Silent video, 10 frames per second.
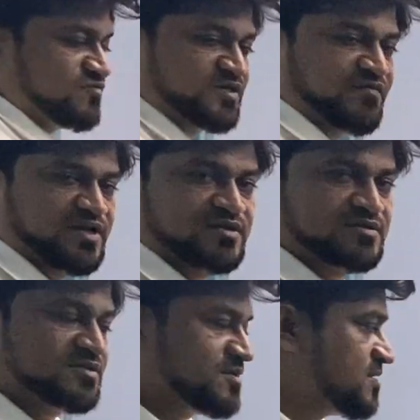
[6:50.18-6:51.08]
of 7.
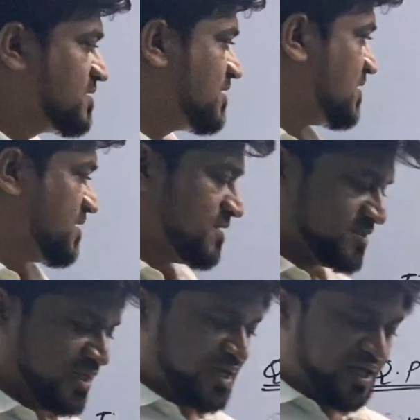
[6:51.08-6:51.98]

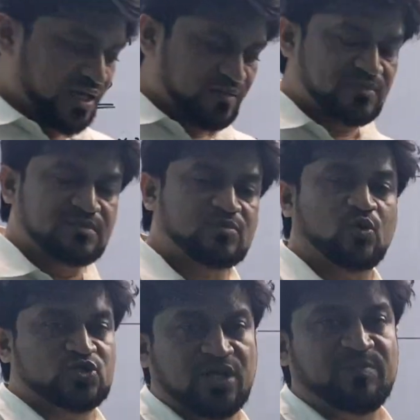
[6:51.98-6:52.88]
See, in
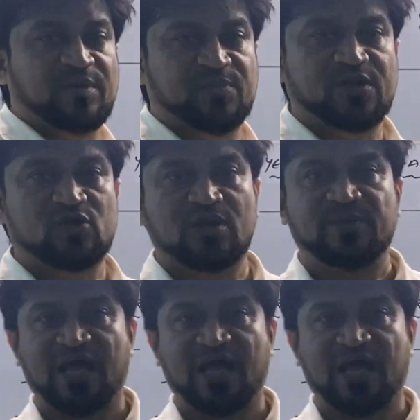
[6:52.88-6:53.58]
question paper, you will be